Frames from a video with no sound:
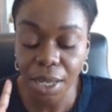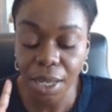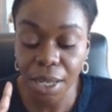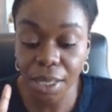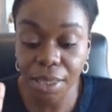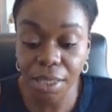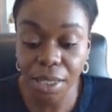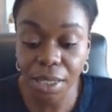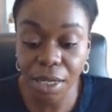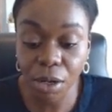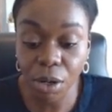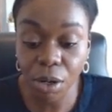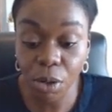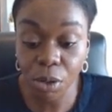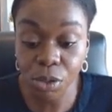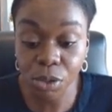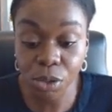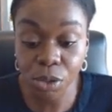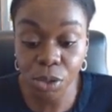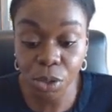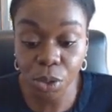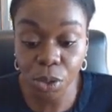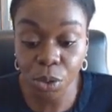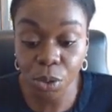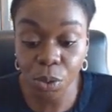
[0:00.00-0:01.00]
And then
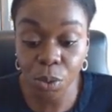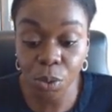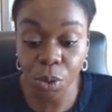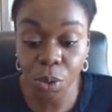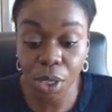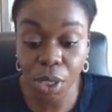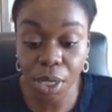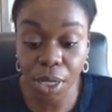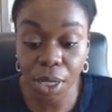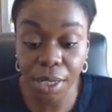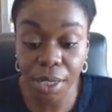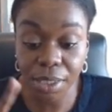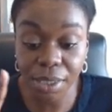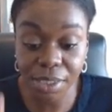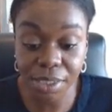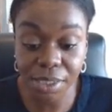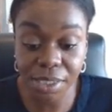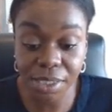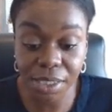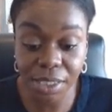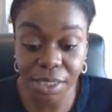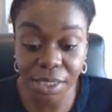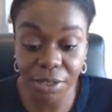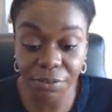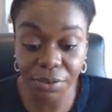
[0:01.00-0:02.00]
also the
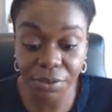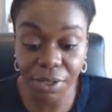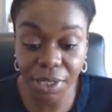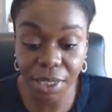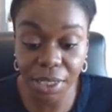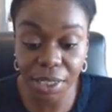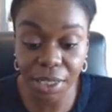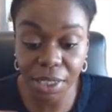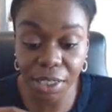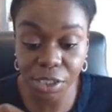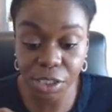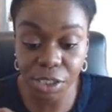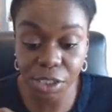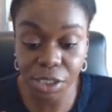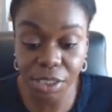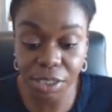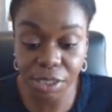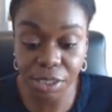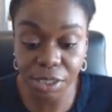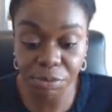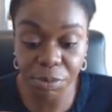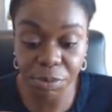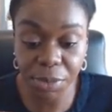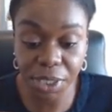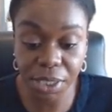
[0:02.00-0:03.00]
significant
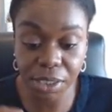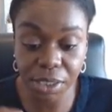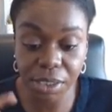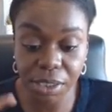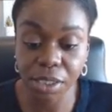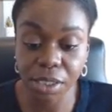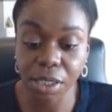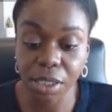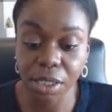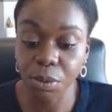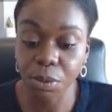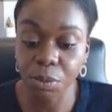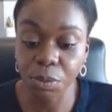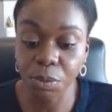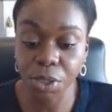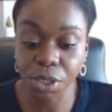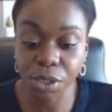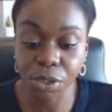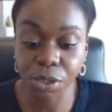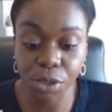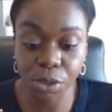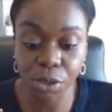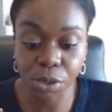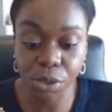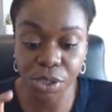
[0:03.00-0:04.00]
achievement,
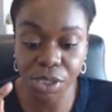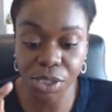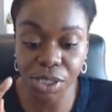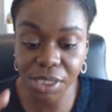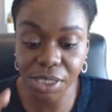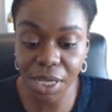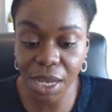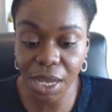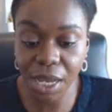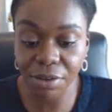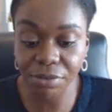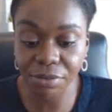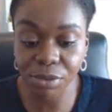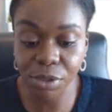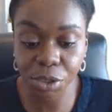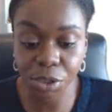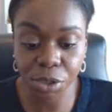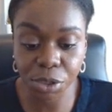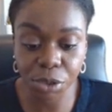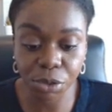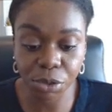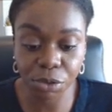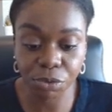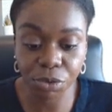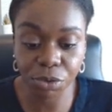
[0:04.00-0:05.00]
reduced staff
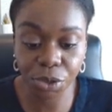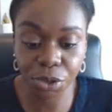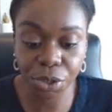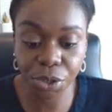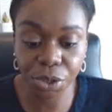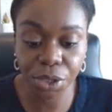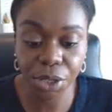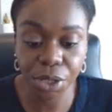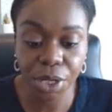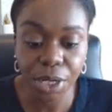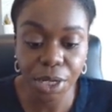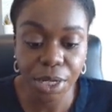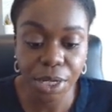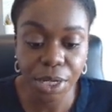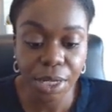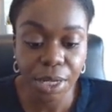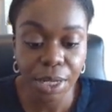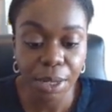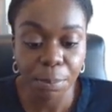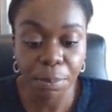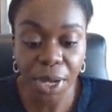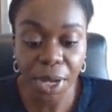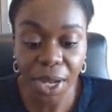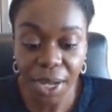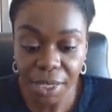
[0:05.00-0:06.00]
turnover
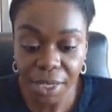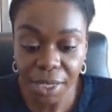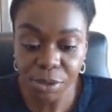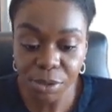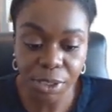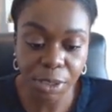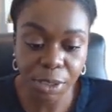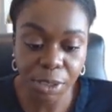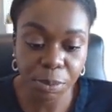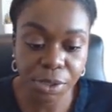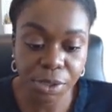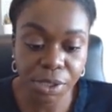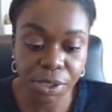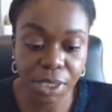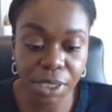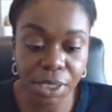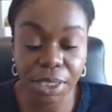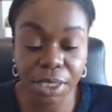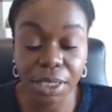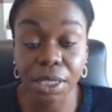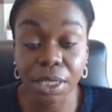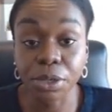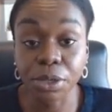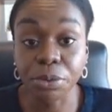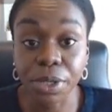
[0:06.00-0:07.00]
by 20%
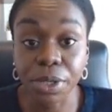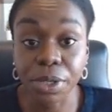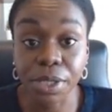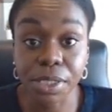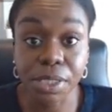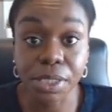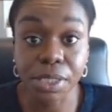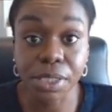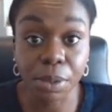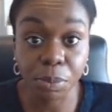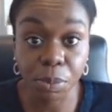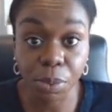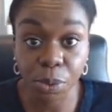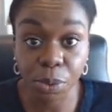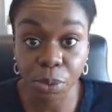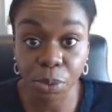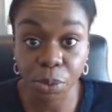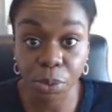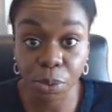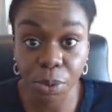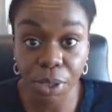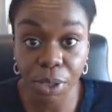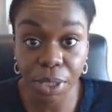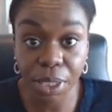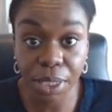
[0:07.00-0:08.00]
and increased
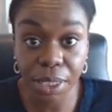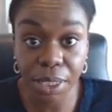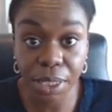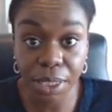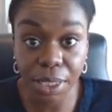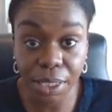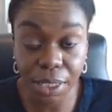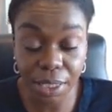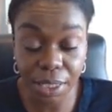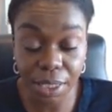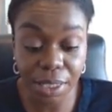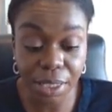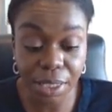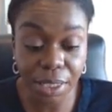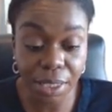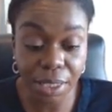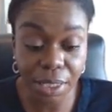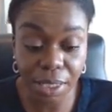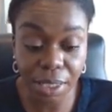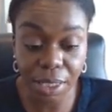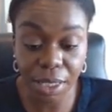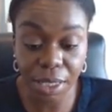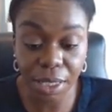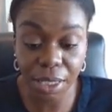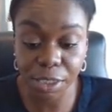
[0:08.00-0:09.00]
employee
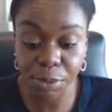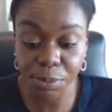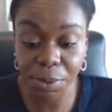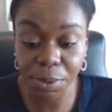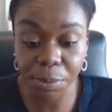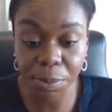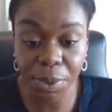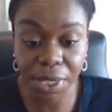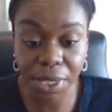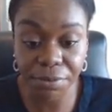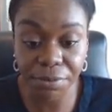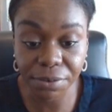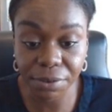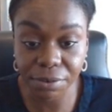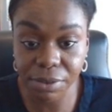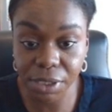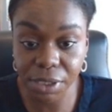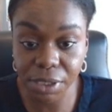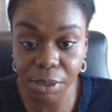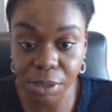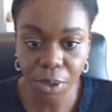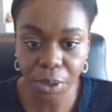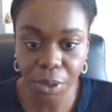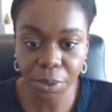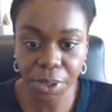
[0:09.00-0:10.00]
engagement by
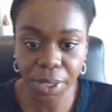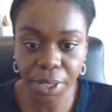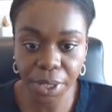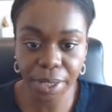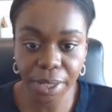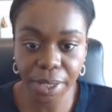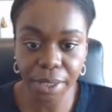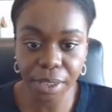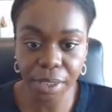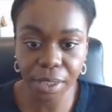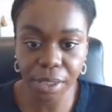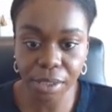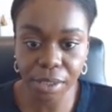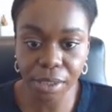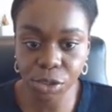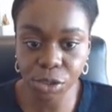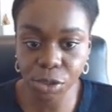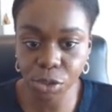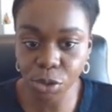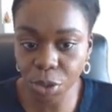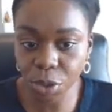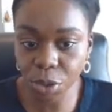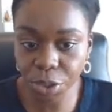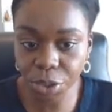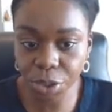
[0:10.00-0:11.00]
15%. Okay,
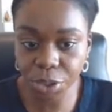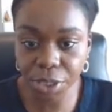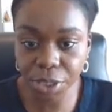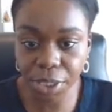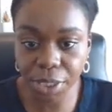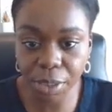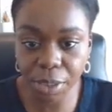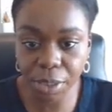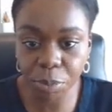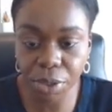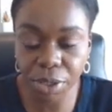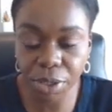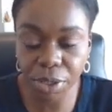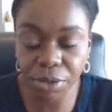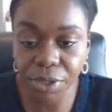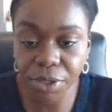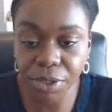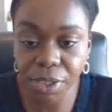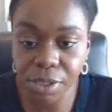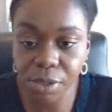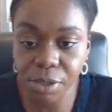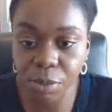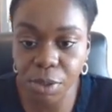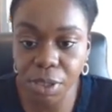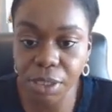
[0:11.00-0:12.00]
shorter than the
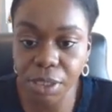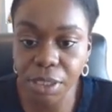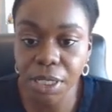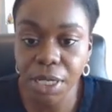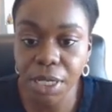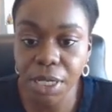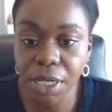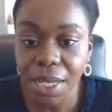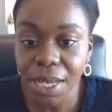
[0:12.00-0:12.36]
previous one.